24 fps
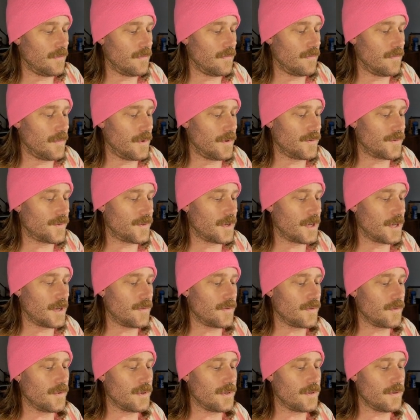Most
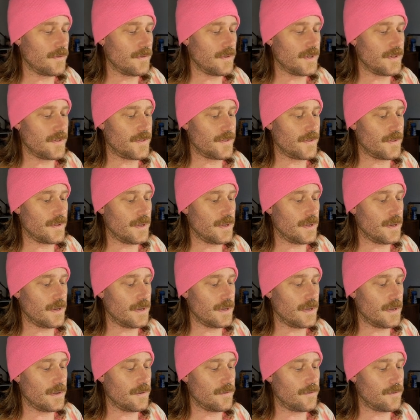times we do this in
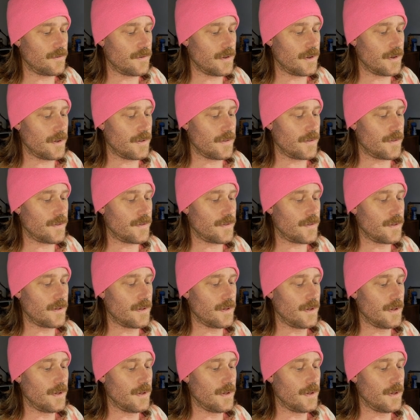inches.